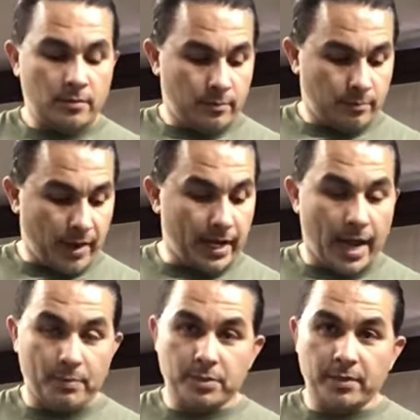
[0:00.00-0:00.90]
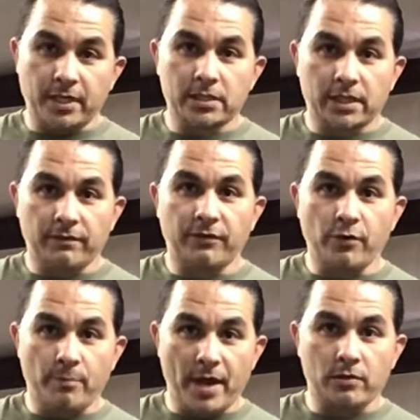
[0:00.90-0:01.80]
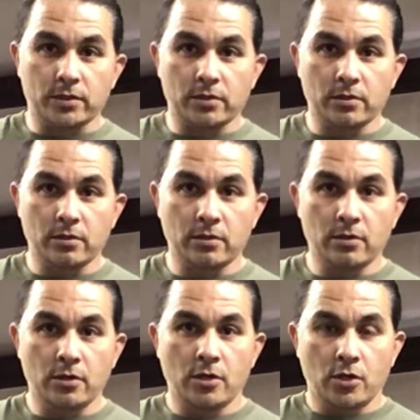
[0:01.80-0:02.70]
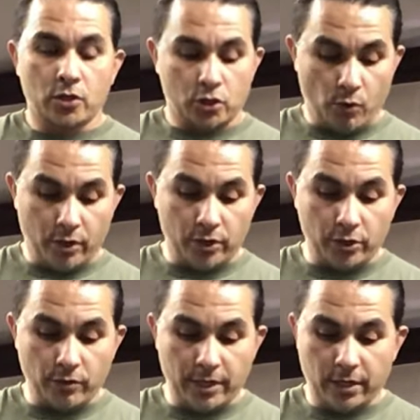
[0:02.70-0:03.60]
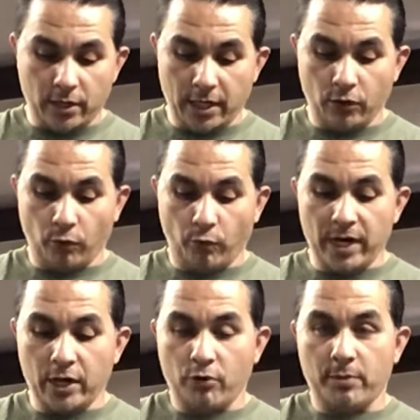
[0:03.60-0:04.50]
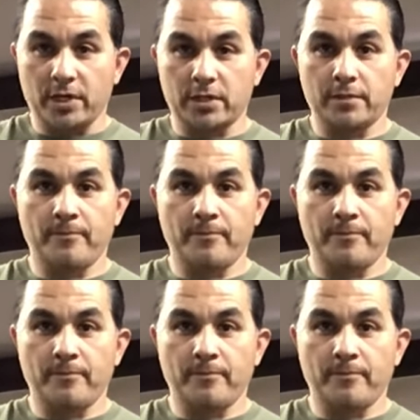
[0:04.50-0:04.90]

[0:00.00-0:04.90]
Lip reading: Main caps, 70 foot-pounds. So we're going to do it in 3 increments.